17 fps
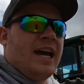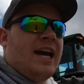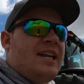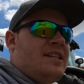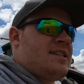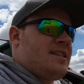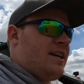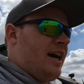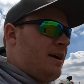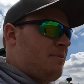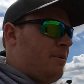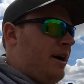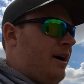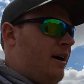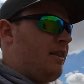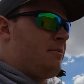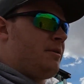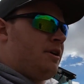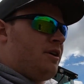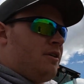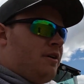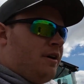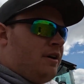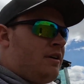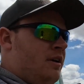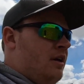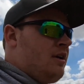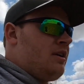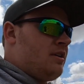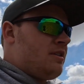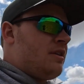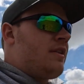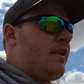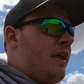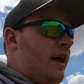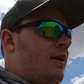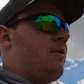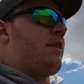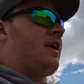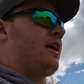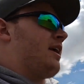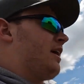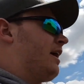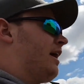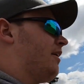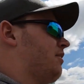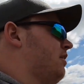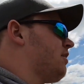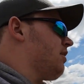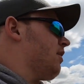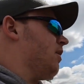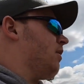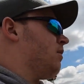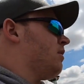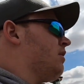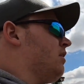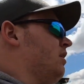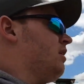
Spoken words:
had to stockpile the manure, so then that way they didn't have to go